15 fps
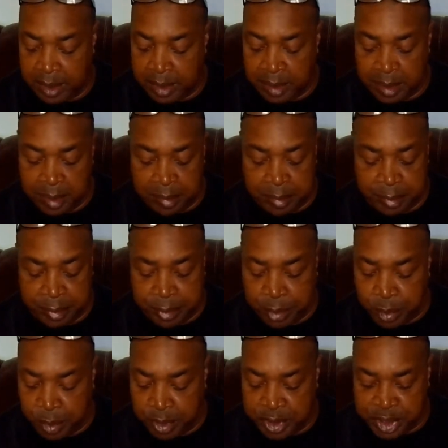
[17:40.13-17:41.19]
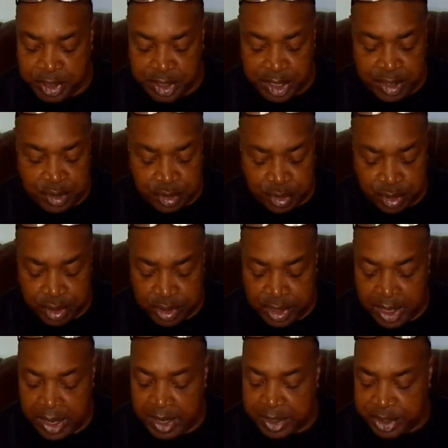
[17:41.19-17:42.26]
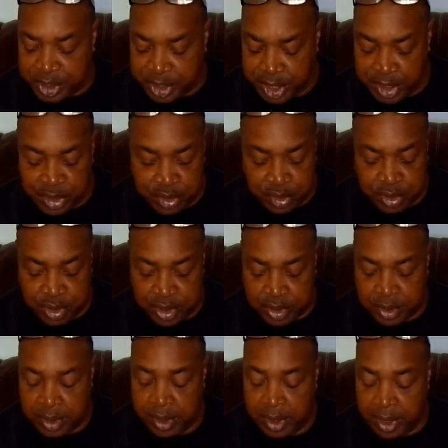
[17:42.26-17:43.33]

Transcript: for centuries and centuries